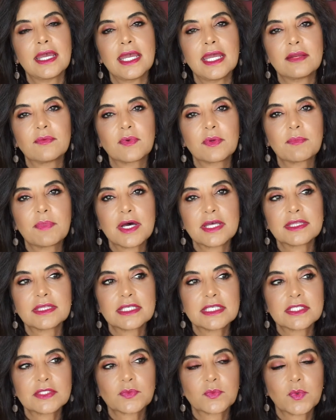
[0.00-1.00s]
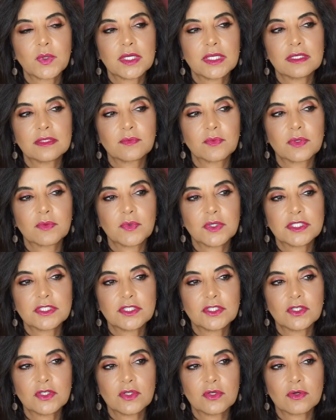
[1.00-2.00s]
And we bought this when we went
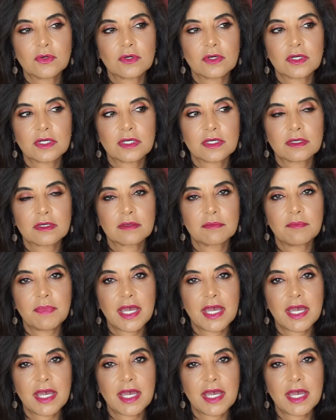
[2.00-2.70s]
to New York